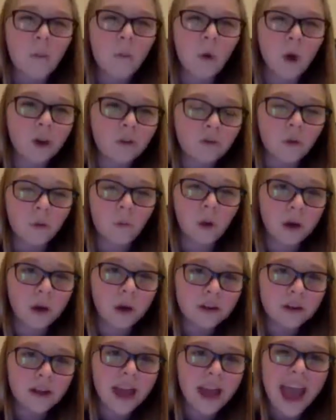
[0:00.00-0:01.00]
word for
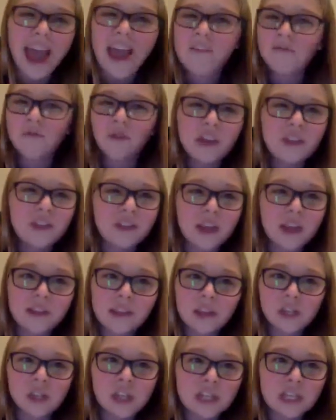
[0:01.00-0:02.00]
word. Everything
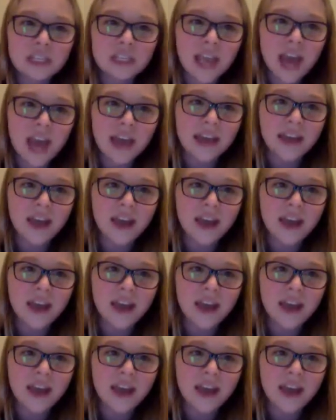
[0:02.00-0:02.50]
that she said,